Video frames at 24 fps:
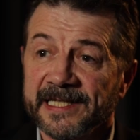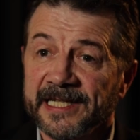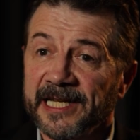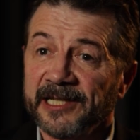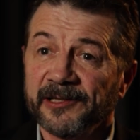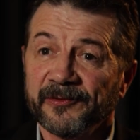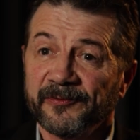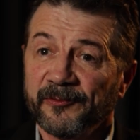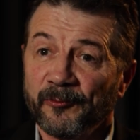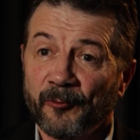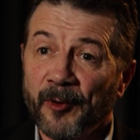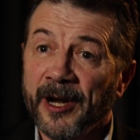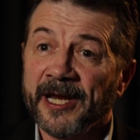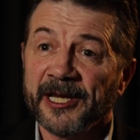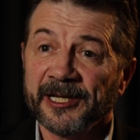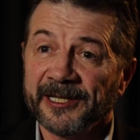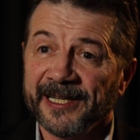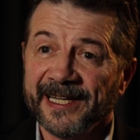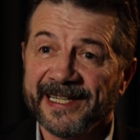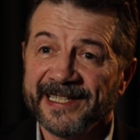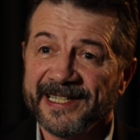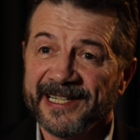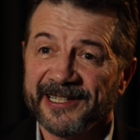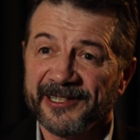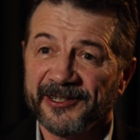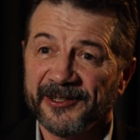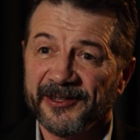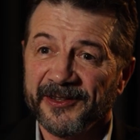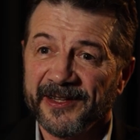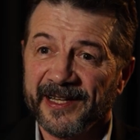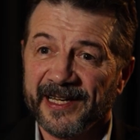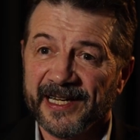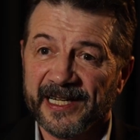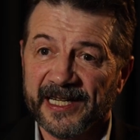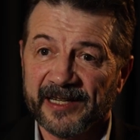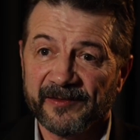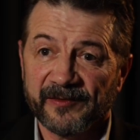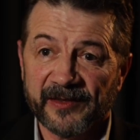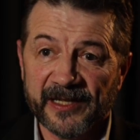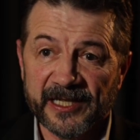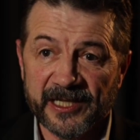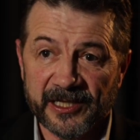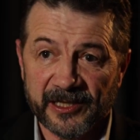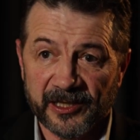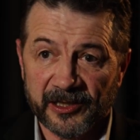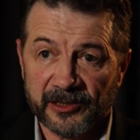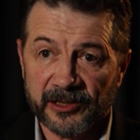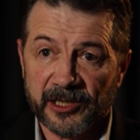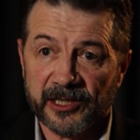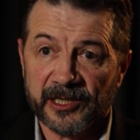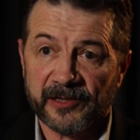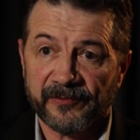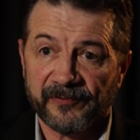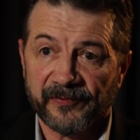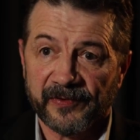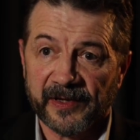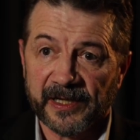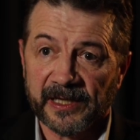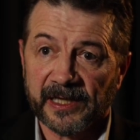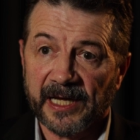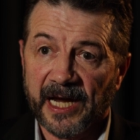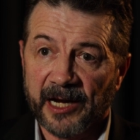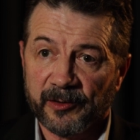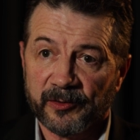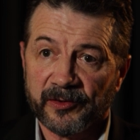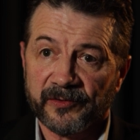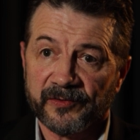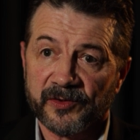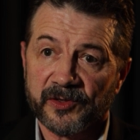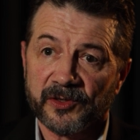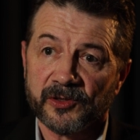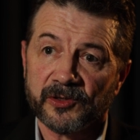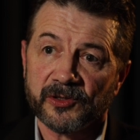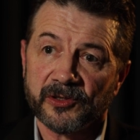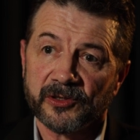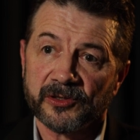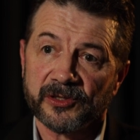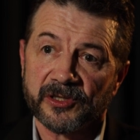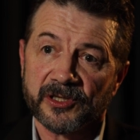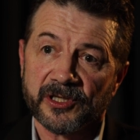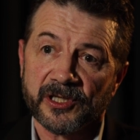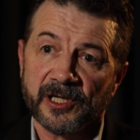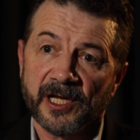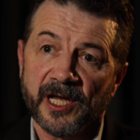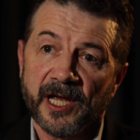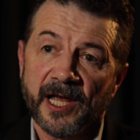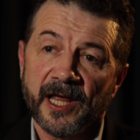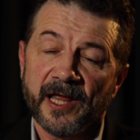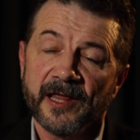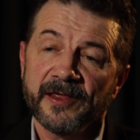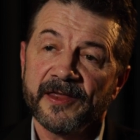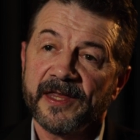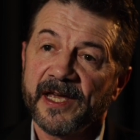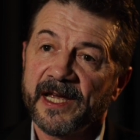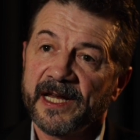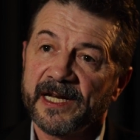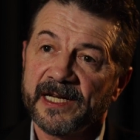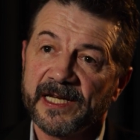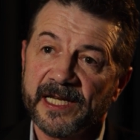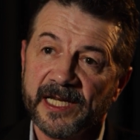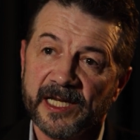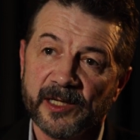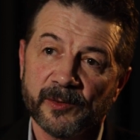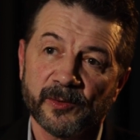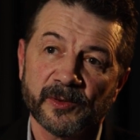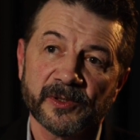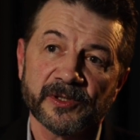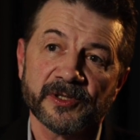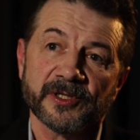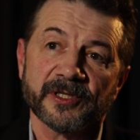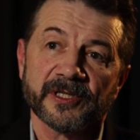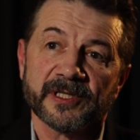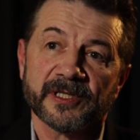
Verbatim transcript: self regulating on that. If he starts to feel out of sorts, then he will